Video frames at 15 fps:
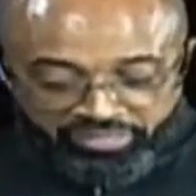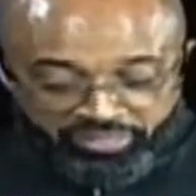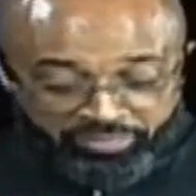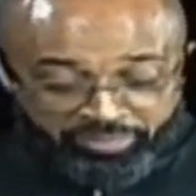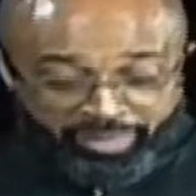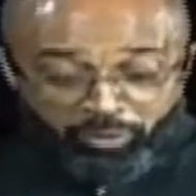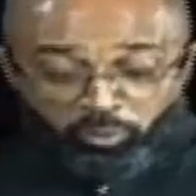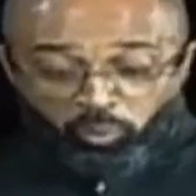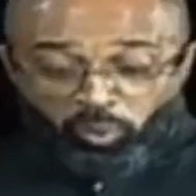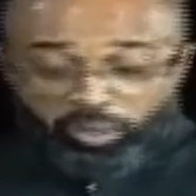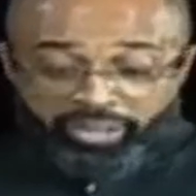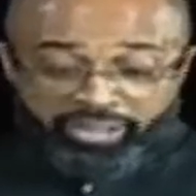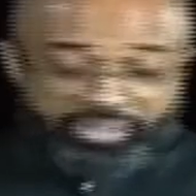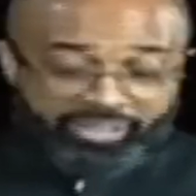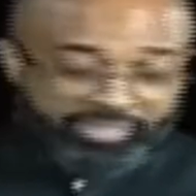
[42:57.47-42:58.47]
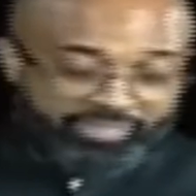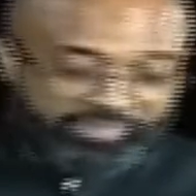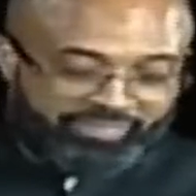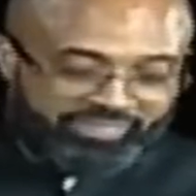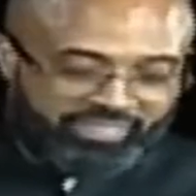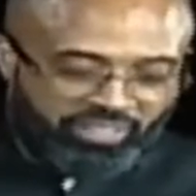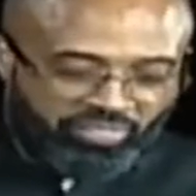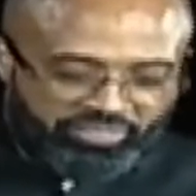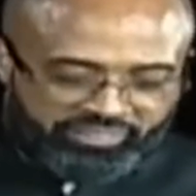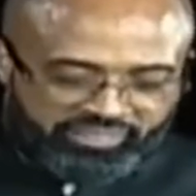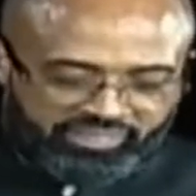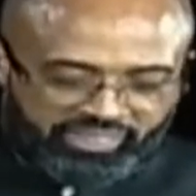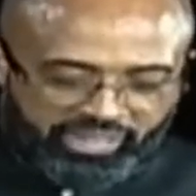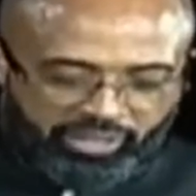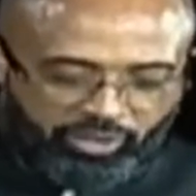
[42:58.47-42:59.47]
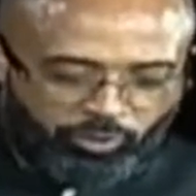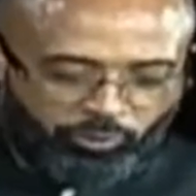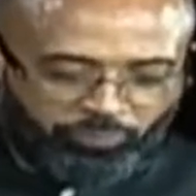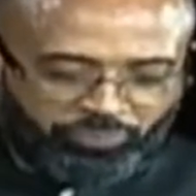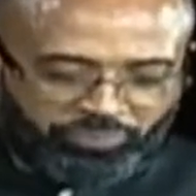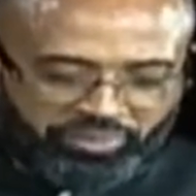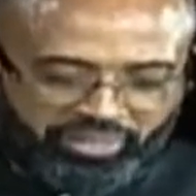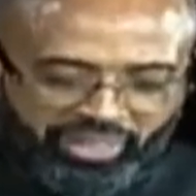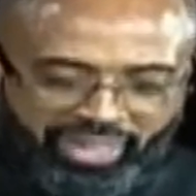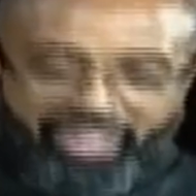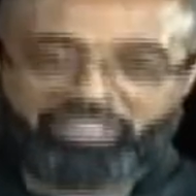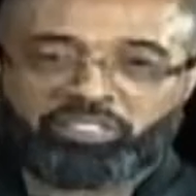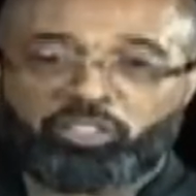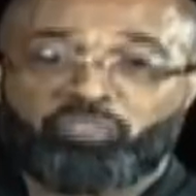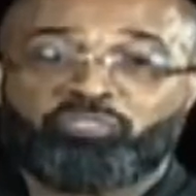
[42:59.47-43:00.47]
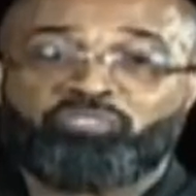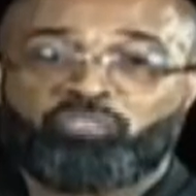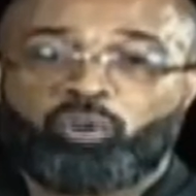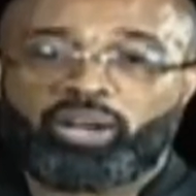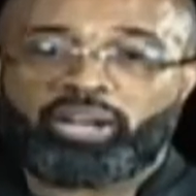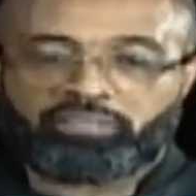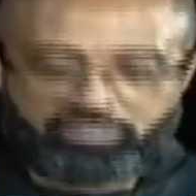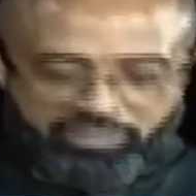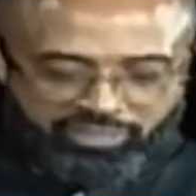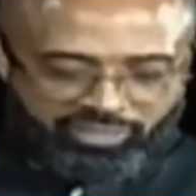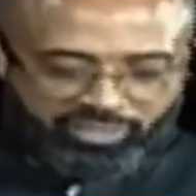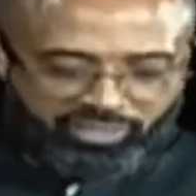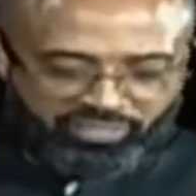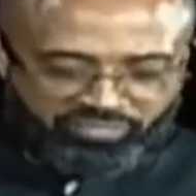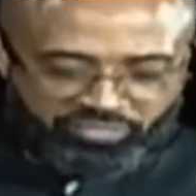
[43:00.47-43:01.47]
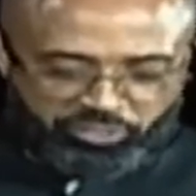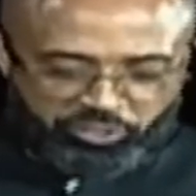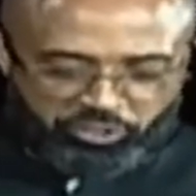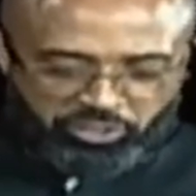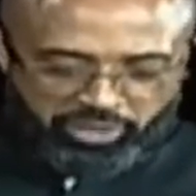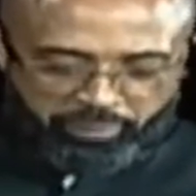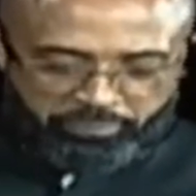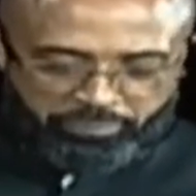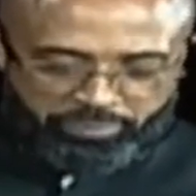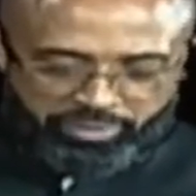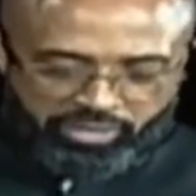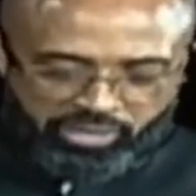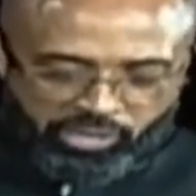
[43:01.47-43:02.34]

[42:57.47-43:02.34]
Then they raised the sail at the front of the ship